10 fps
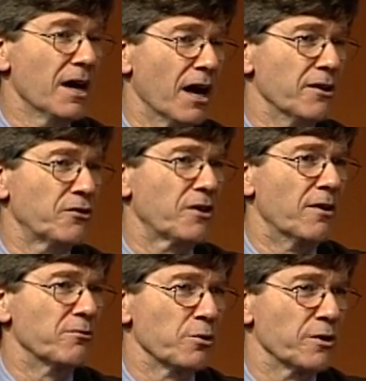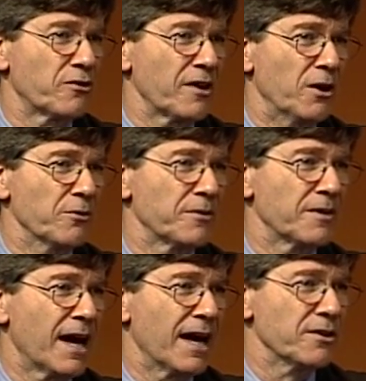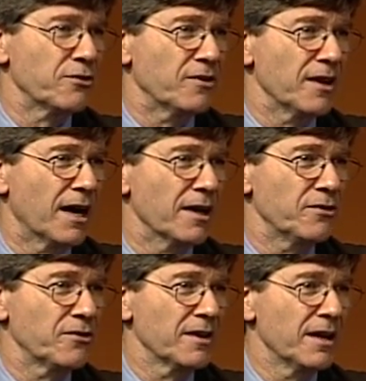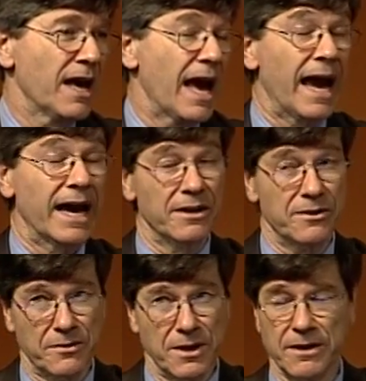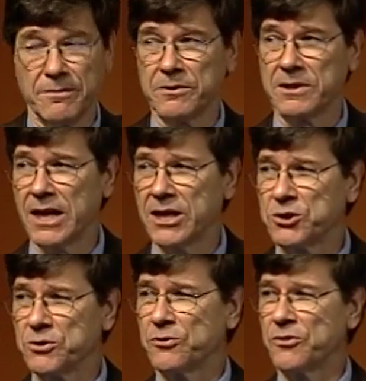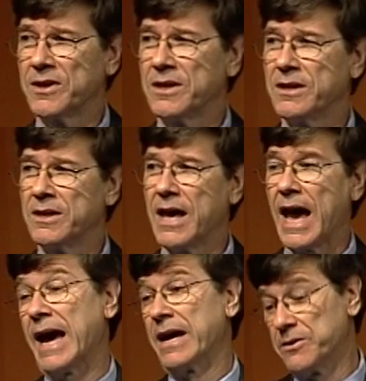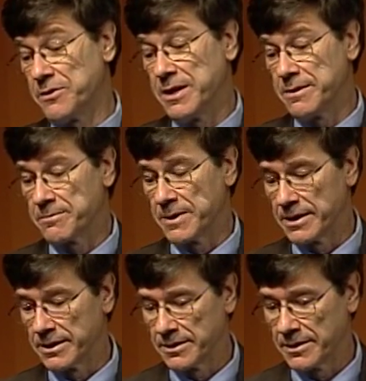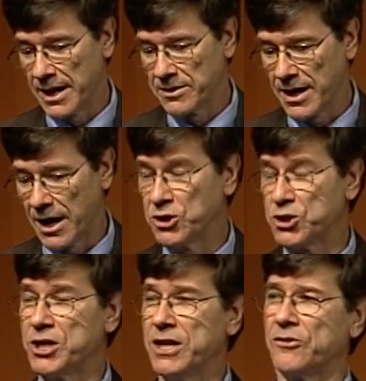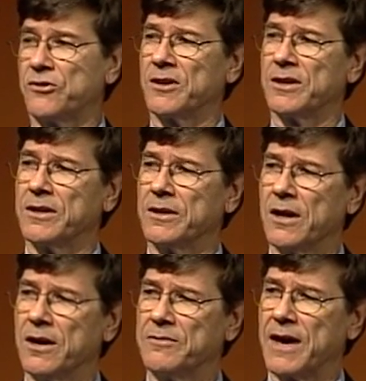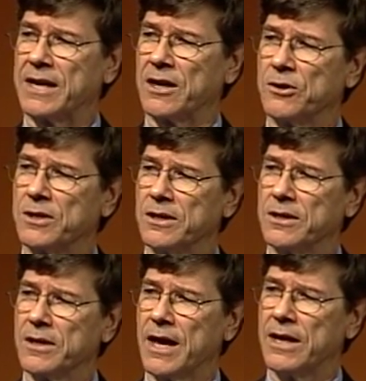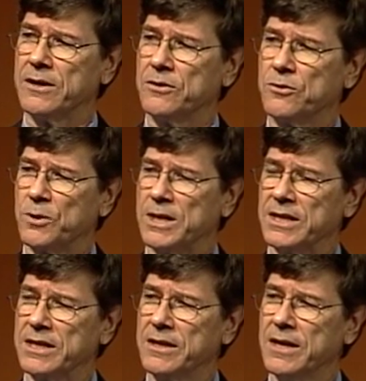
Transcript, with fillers: ice cover itself on the sea ice and the glaciers and the, uh, and the ice sheets uh, of Antarctica and Greenland.